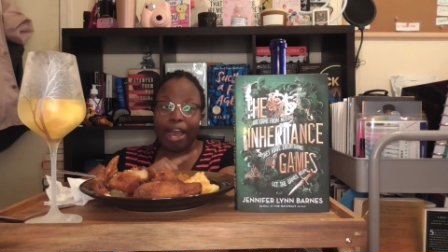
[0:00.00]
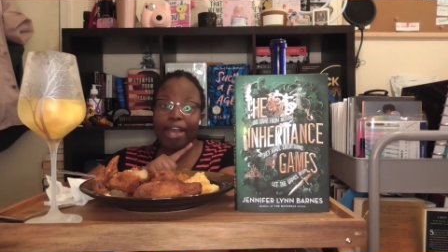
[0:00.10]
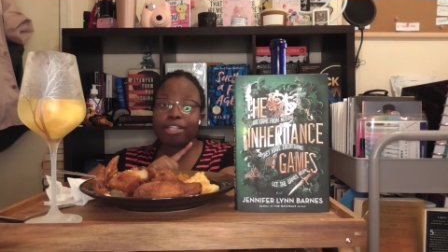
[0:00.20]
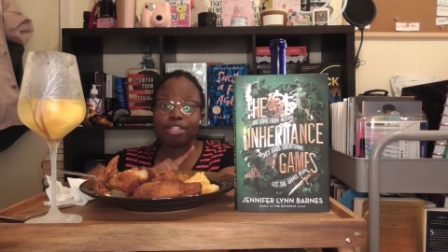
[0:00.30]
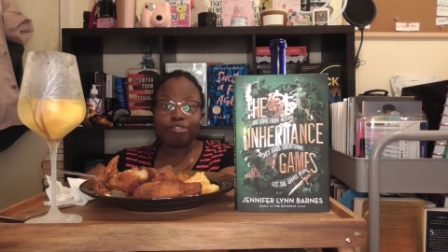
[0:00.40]

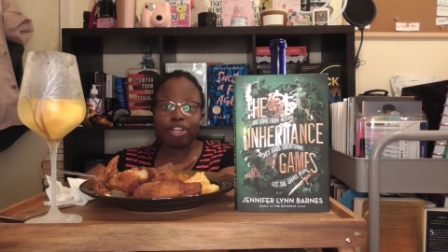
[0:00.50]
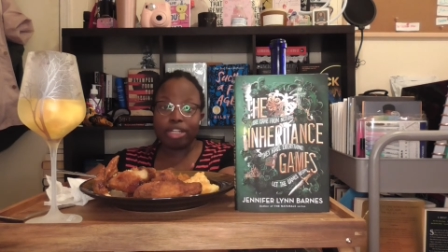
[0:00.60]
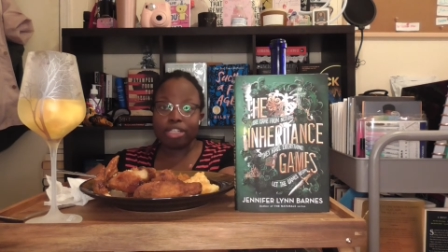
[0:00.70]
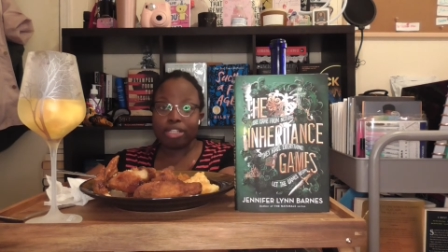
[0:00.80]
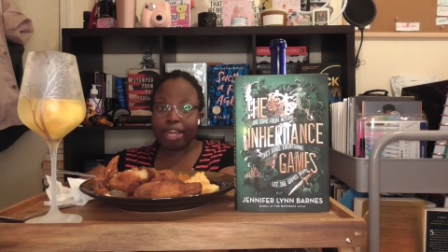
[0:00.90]
I should have
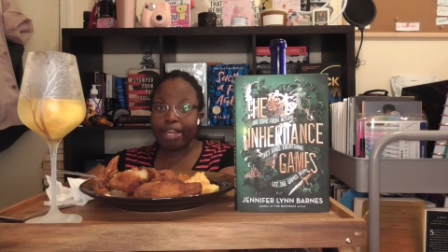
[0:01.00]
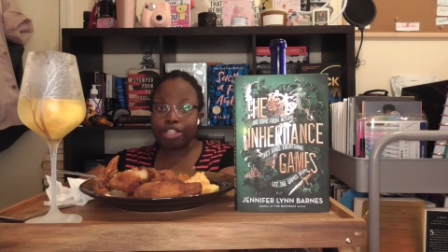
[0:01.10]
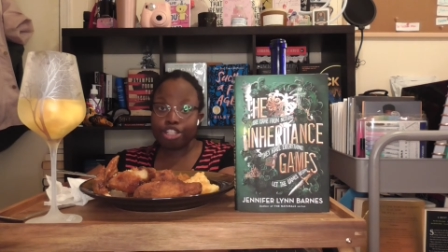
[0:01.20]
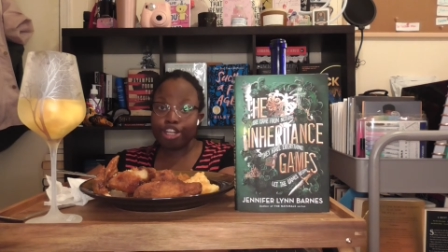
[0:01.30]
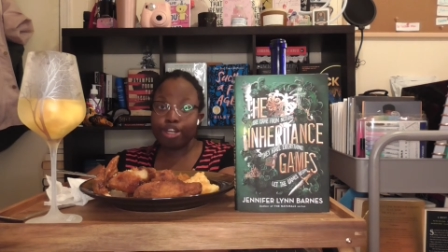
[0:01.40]
read this
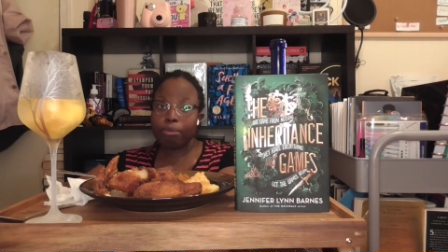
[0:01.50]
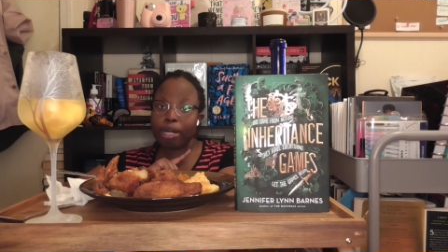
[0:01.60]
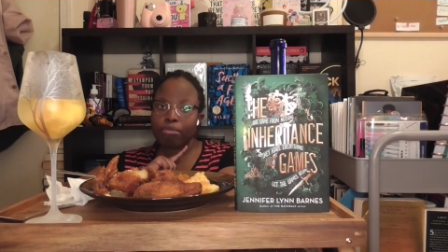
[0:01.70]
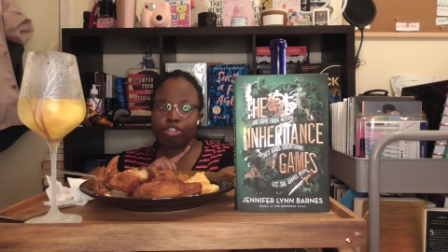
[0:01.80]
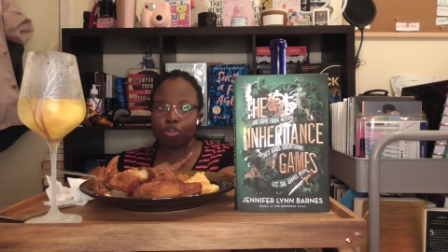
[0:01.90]
last year,
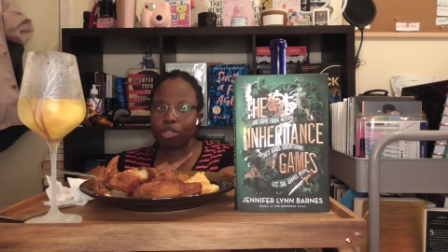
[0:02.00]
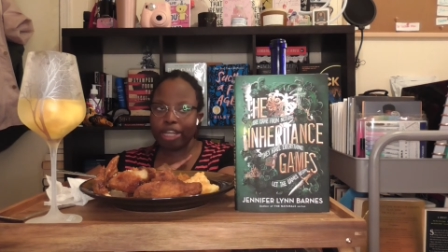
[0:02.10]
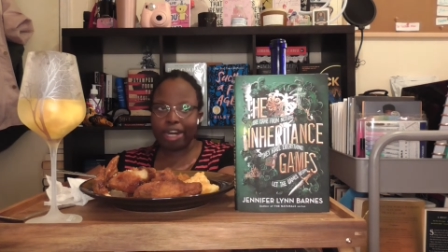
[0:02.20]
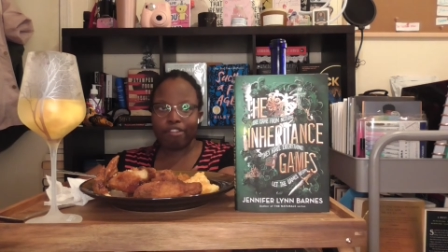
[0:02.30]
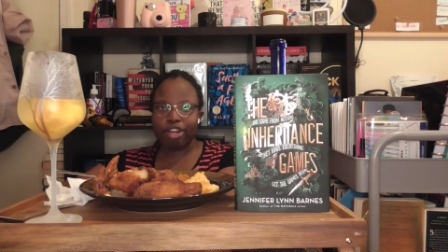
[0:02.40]
but I'm so
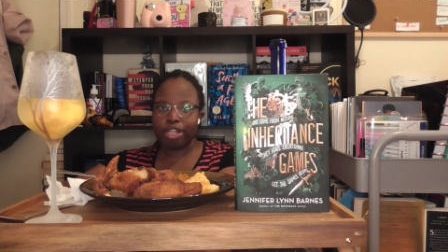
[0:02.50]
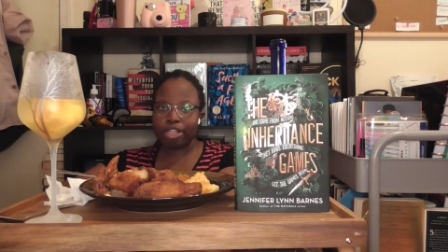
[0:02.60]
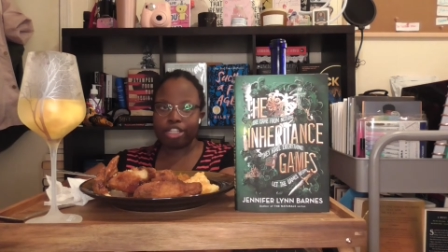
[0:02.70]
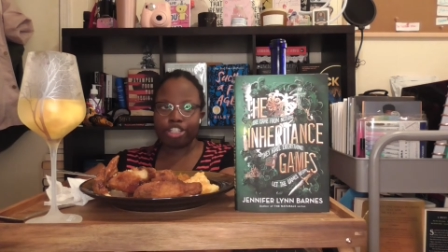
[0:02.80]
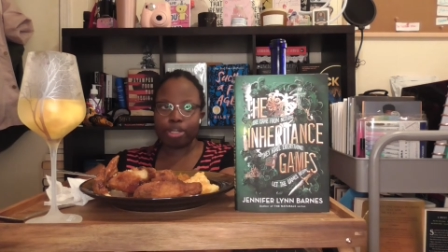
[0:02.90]
glad I read it
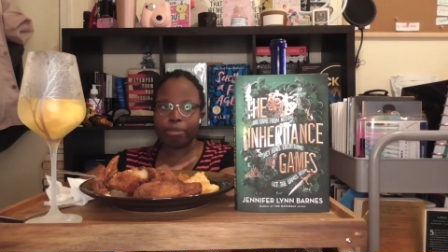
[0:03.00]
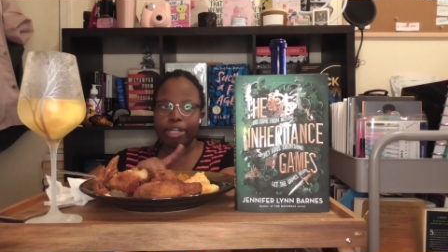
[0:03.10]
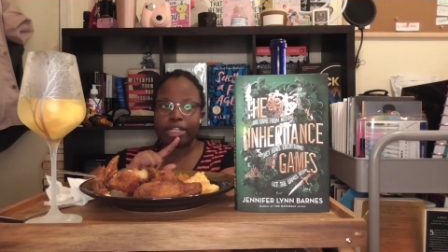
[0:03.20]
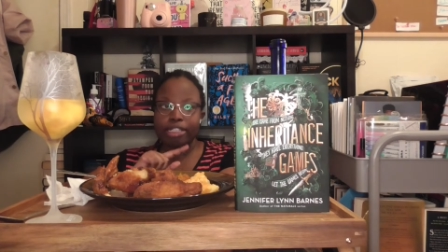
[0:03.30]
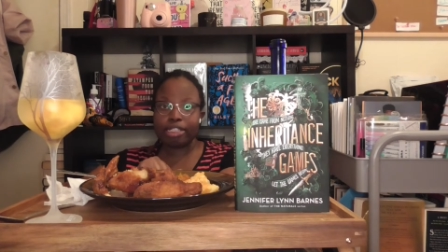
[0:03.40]
this year
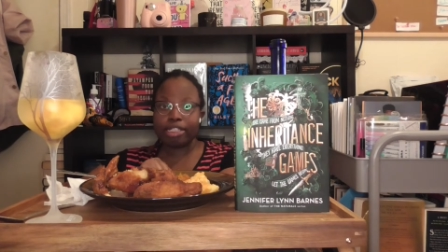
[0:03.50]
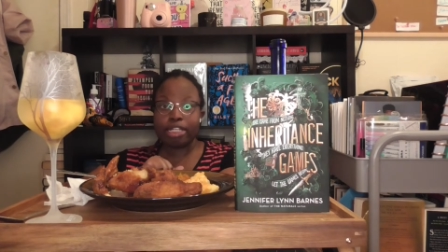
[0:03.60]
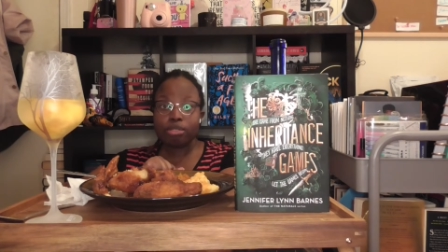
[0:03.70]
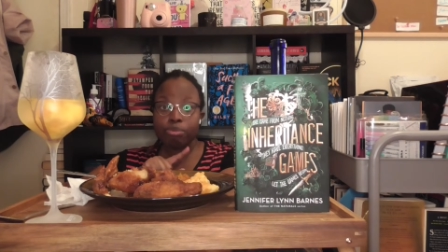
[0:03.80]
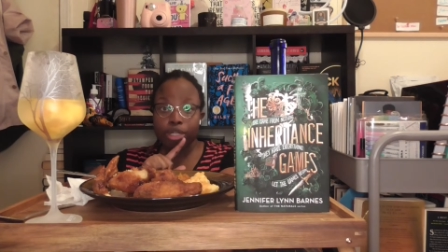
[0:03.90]
because
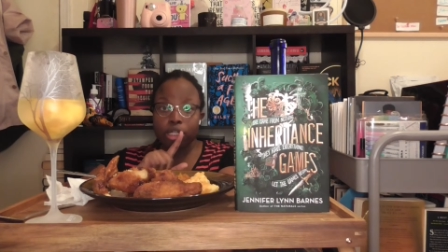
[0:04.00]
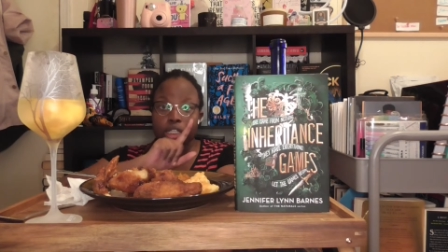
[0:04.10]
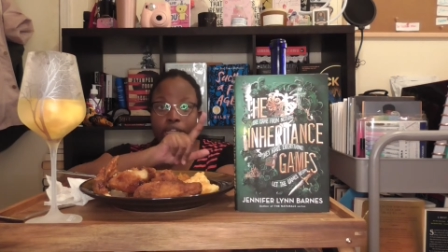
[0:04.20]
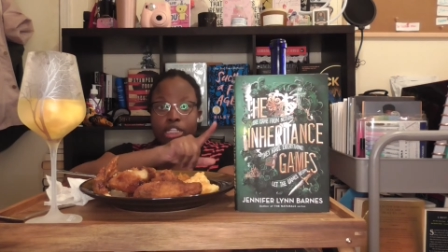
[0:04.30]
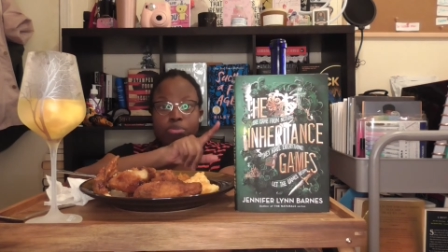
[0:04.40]
this
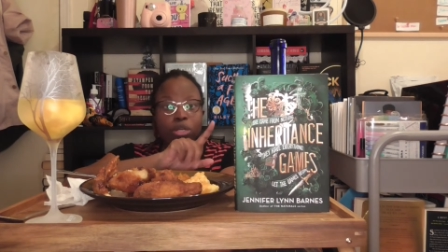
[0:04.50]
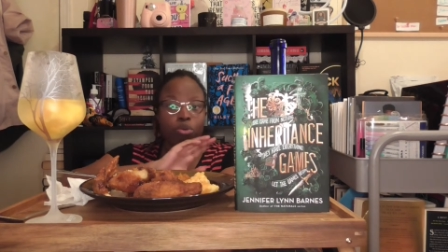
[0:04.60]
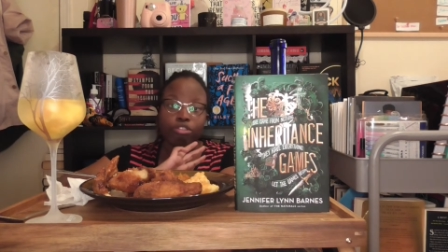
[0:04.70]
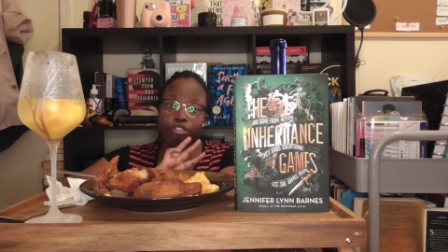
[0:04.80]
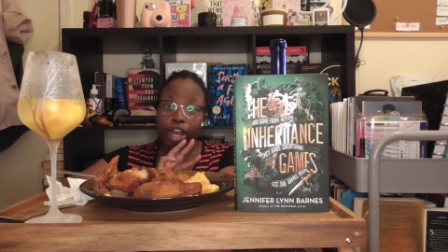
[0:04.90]
book this book
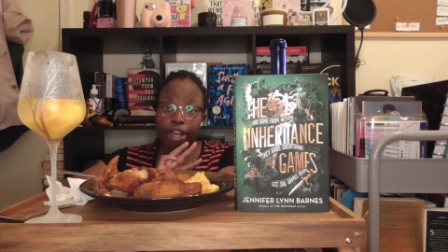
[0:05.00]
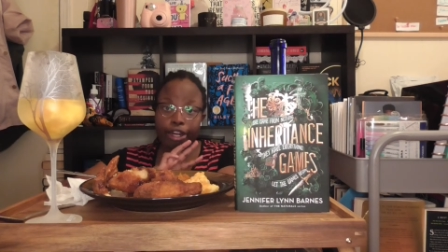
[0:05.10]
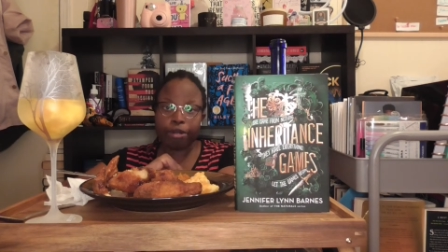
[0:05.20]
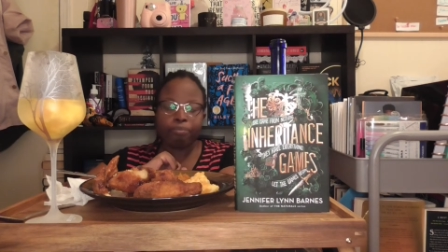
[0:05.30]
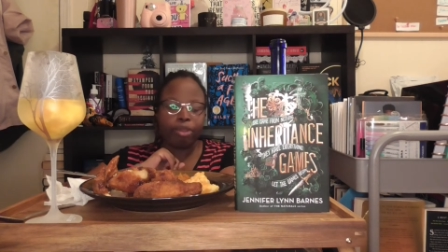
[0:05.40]
was
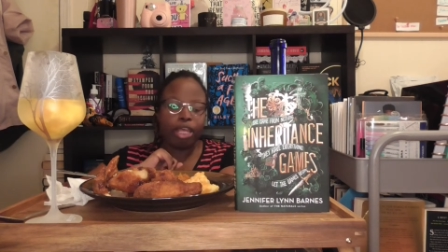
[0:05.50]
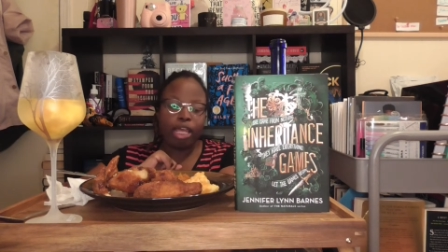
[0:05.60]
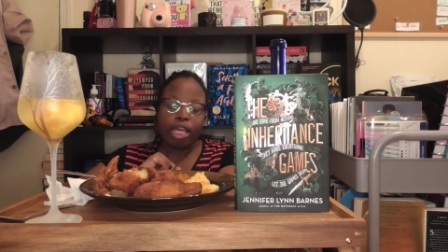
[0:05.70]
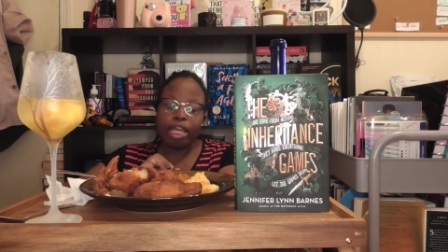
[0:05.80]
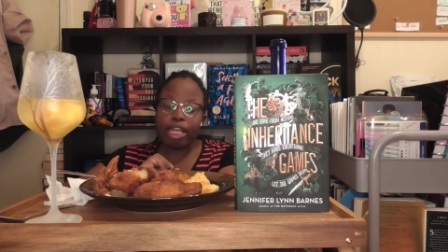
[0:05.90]
fire.
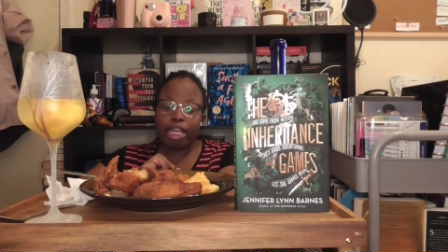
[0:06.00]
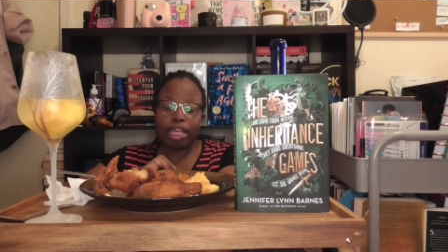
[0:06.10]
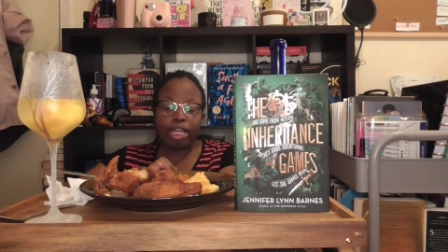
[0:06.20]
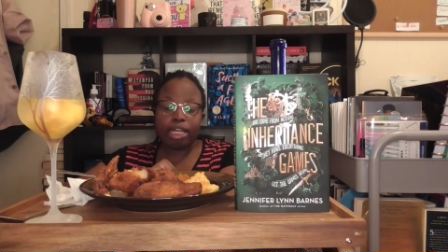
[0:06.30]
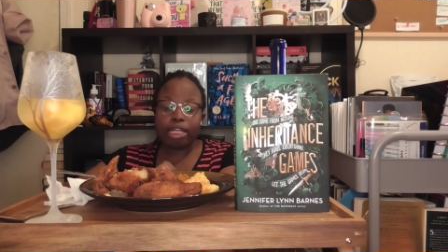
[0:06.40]

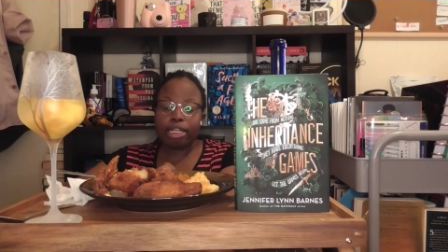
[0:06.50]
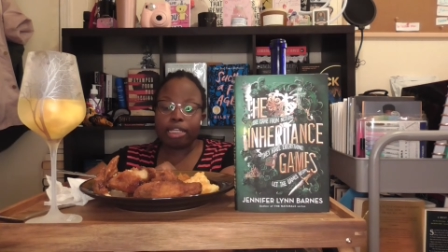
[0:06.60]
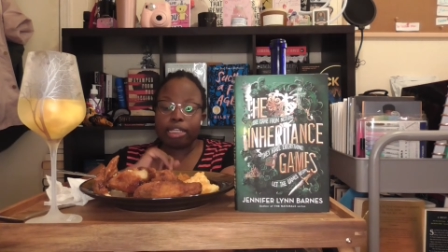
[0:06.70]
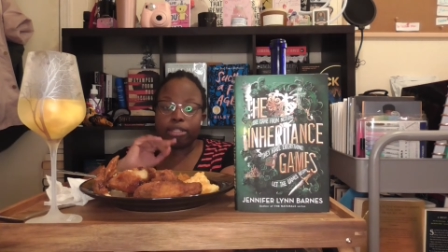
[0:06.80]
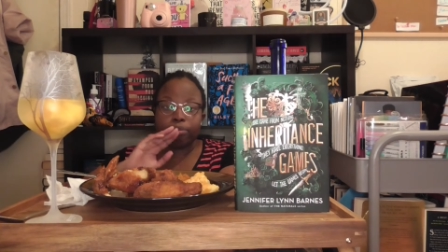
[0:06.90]

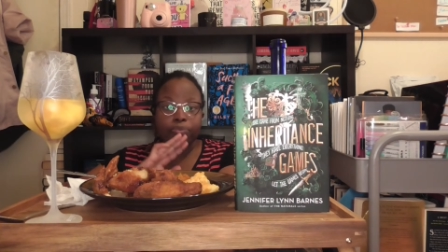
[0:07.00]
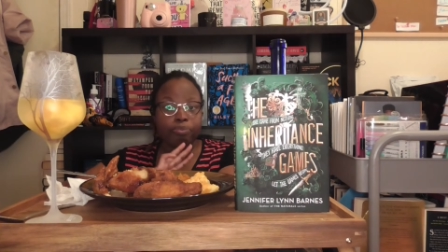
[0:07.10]
And